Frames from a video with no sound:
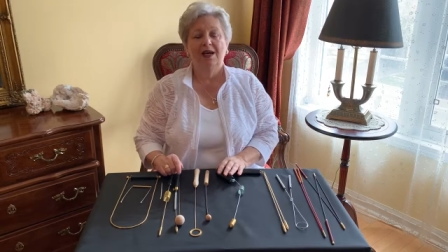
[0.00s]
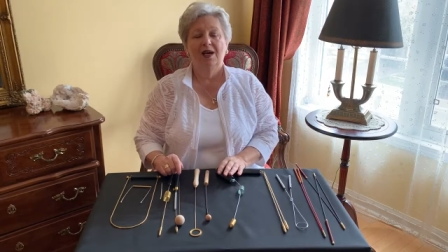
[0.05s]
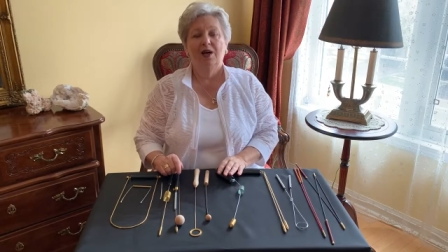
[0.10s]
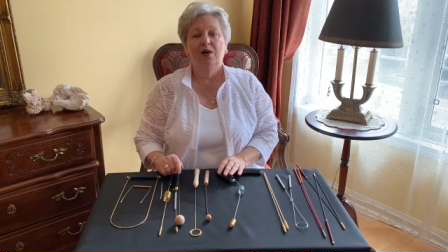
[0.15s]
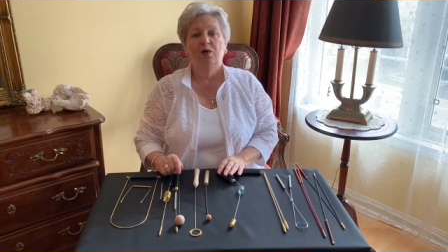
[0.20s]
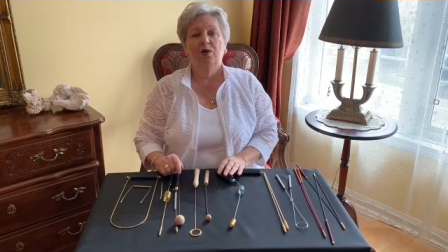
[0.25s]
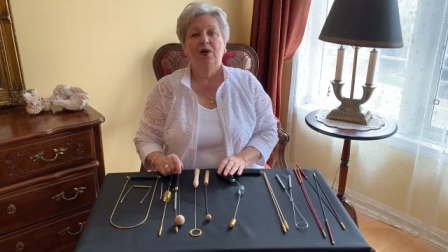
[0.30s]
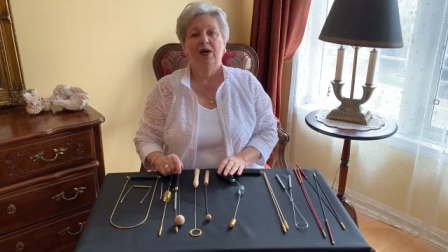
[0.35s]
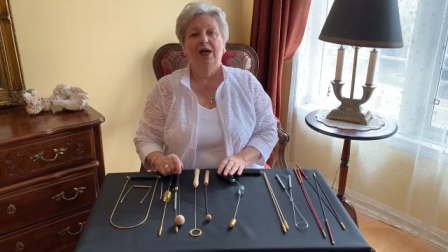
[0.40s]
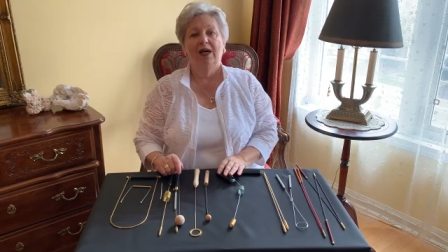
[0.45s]

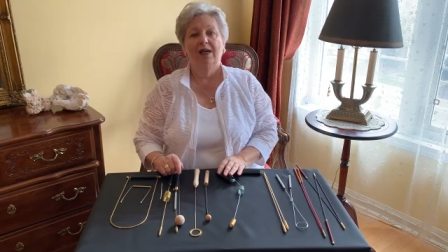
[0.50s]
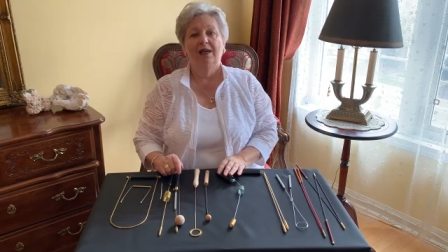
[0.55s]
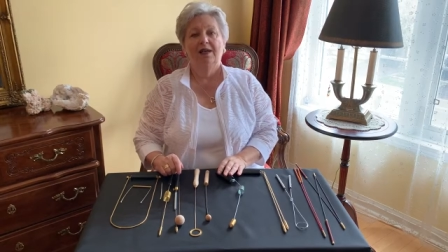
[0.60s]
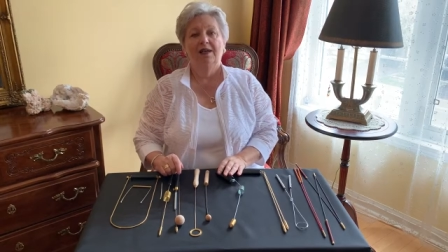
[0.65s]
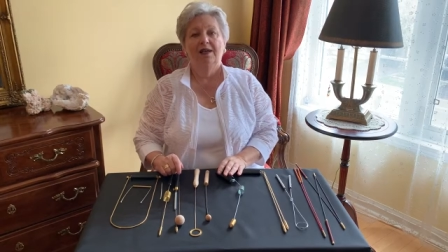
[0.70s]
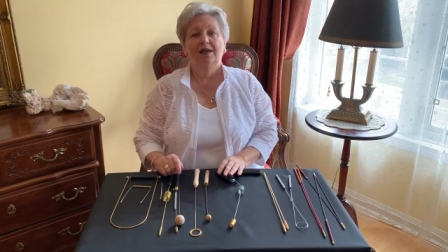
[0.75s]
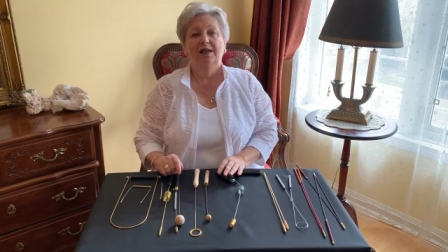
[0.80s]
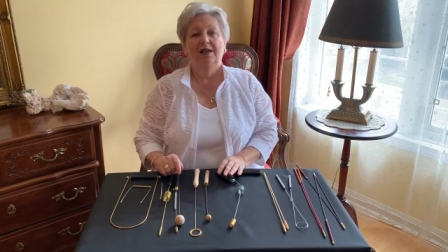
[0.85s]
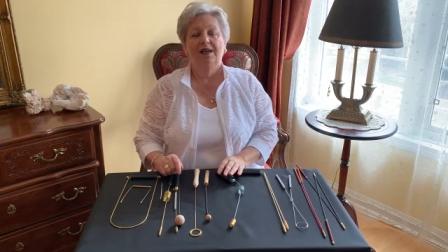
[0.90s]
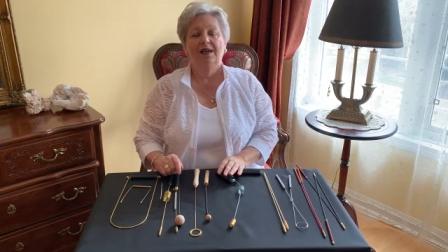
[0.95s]

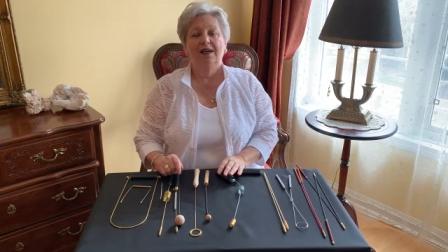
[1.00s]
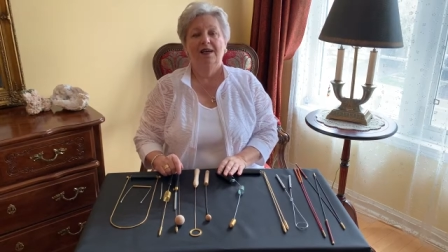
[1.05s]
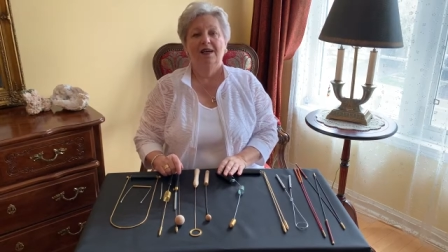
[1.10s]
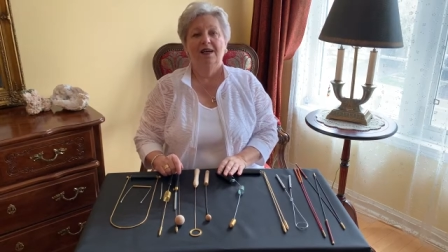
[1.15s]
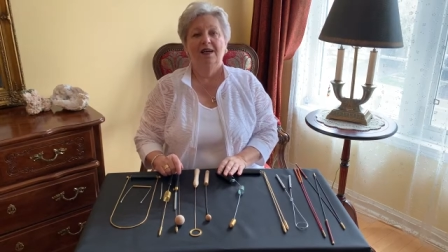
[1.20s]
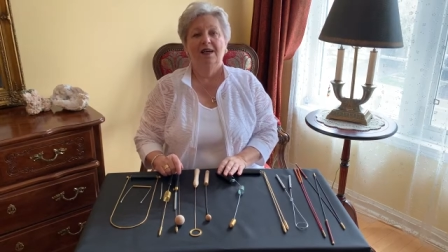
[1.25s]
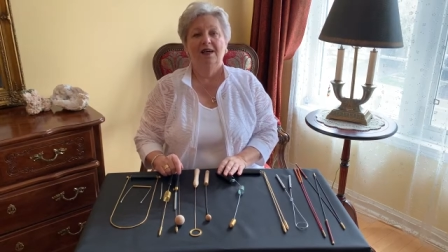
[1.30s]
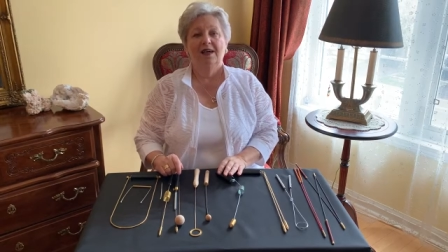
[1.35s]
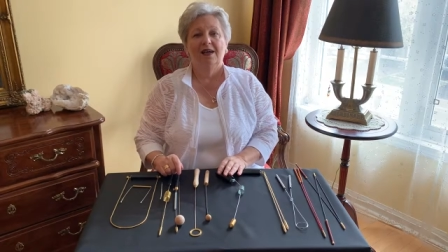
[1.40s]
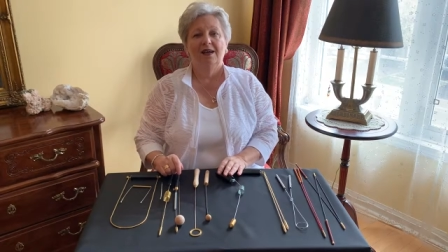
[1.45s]
when
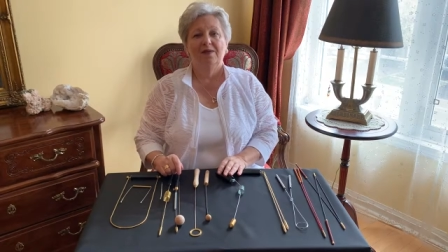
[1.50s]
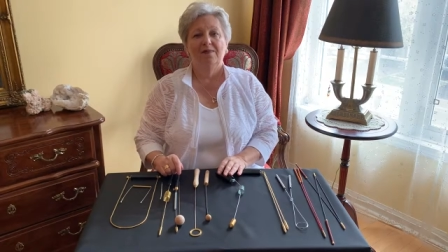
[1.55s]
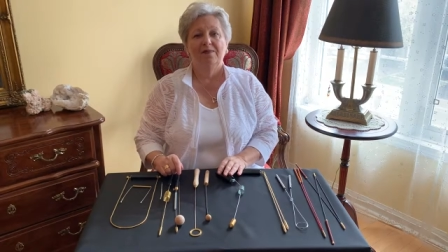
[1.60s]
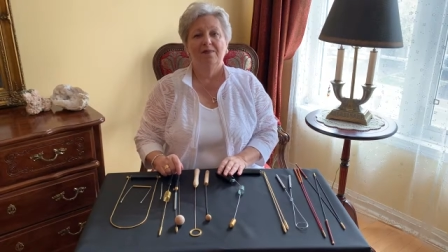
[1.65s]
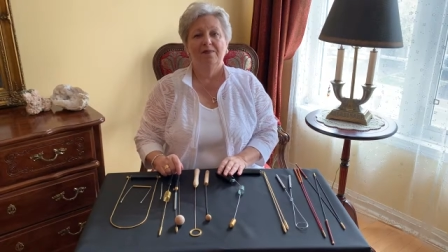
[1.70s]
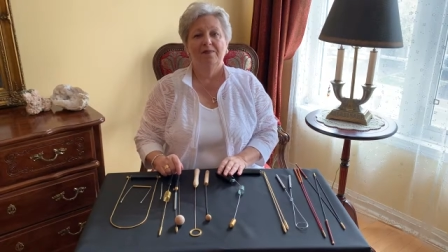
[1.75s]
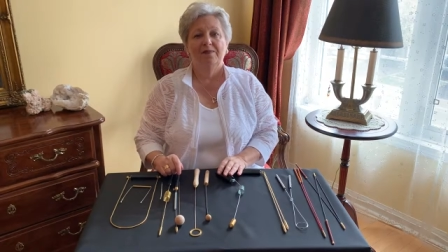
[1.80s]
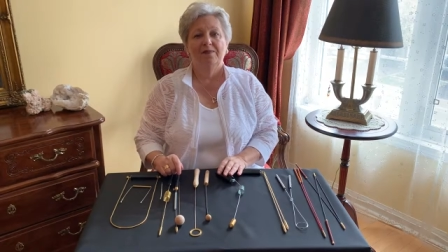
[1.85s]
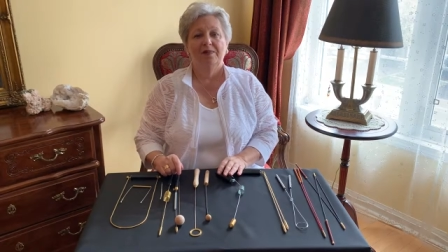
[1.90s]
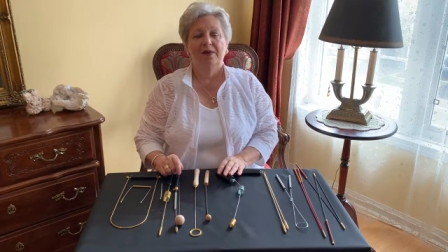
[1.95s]

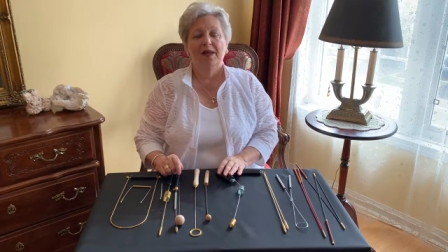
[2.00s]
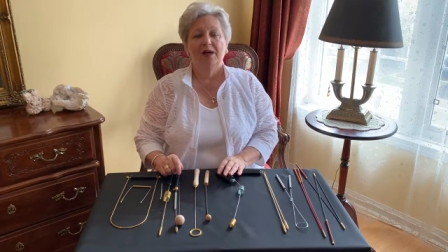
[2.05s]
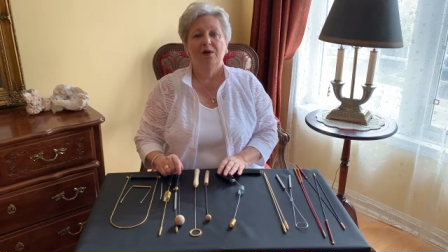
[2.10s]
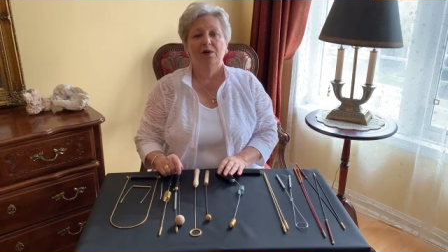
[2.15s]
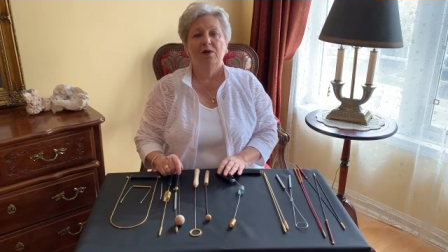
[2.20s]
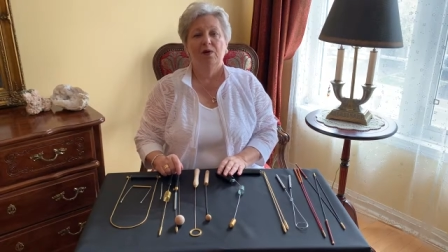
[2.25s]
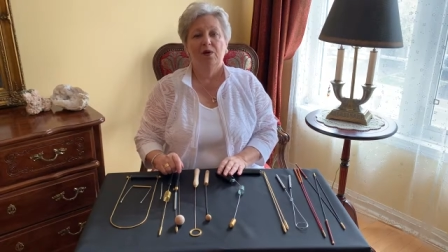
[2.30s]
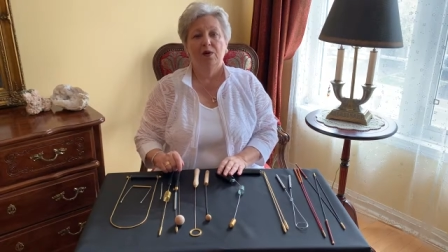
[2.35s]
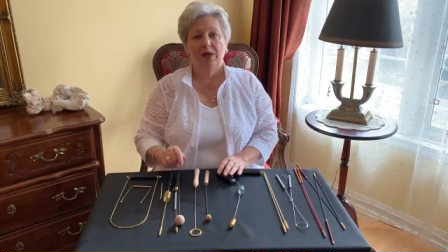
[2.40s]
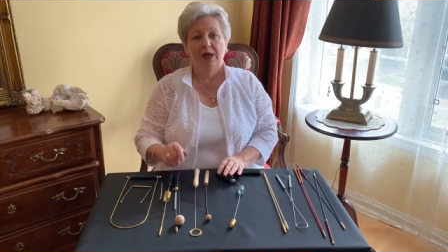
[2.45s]
we
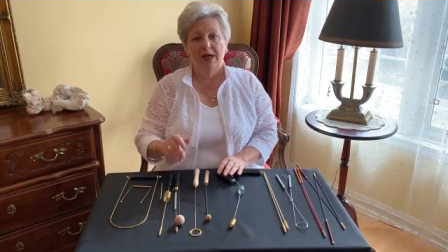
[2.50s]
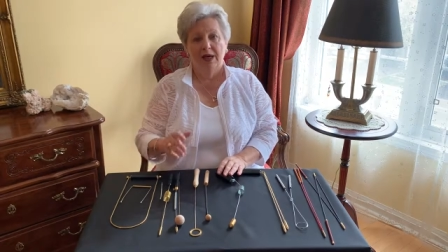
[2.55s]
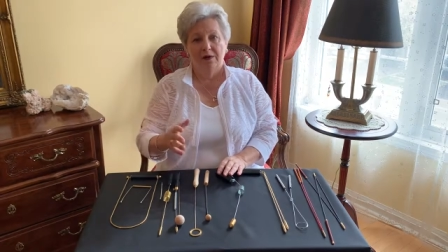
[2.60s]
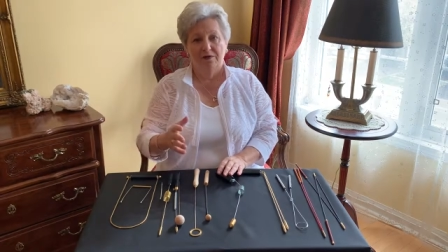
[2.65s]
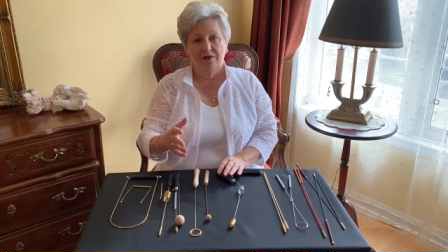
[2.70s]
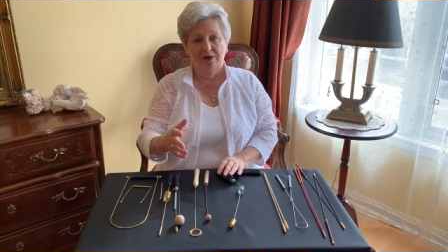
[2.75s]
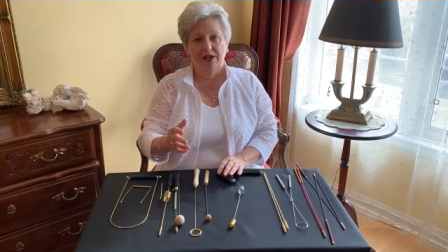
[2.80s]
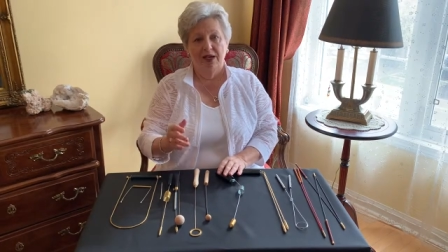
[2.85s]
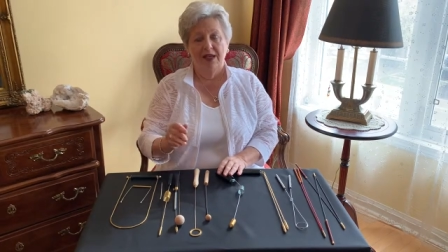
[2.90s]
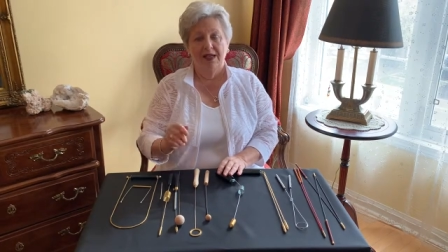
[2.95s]
will
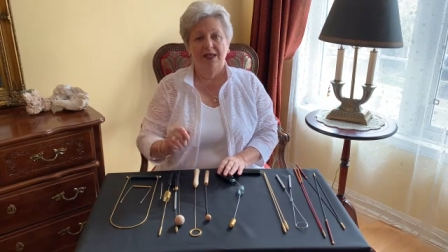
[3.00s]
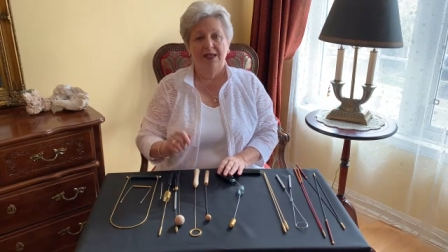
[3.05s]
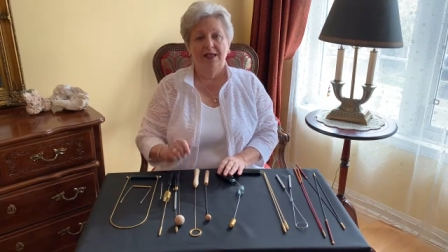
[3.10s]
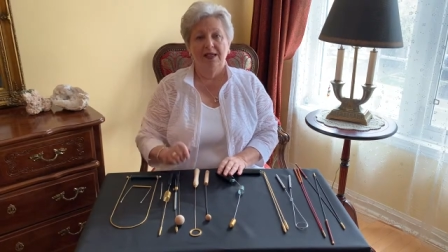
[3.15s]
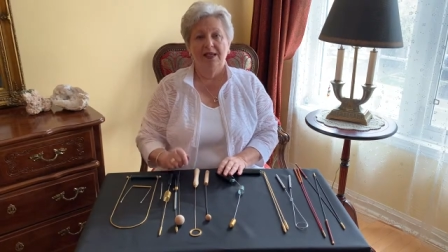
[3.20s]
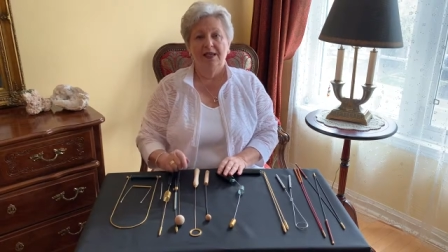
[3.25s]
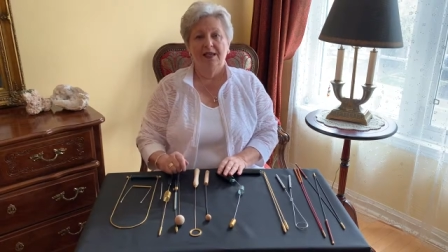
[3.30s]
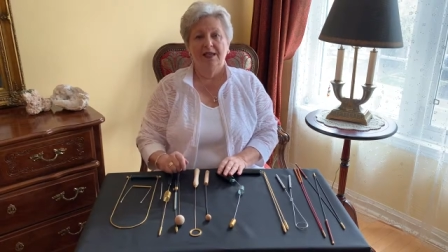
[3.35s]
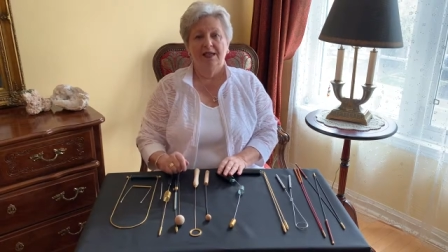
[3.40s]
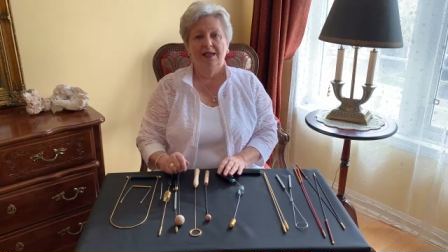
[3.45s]
have
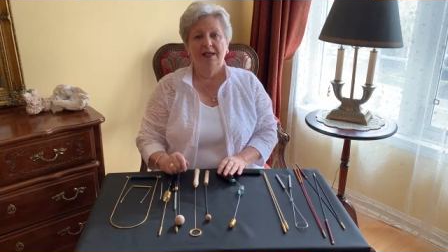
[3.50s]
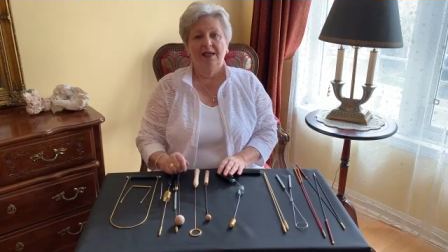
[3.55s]
ready